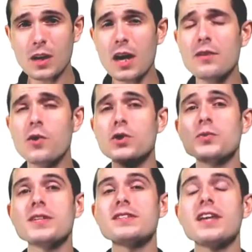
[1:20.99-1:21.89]
And of course,
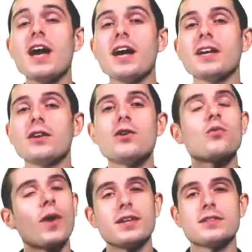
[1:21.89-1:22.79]
we design
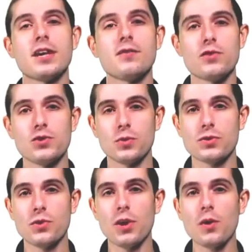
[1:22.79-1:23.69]
right inside of Visual
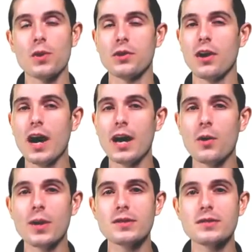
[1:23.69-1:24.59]
Studio with our
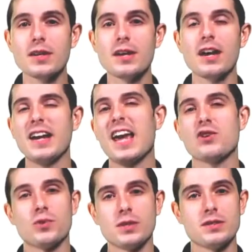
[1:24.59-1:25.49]
iOS and
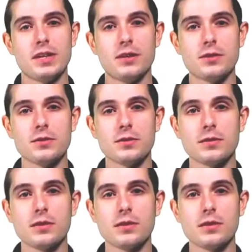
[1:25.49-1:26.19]
Android designers.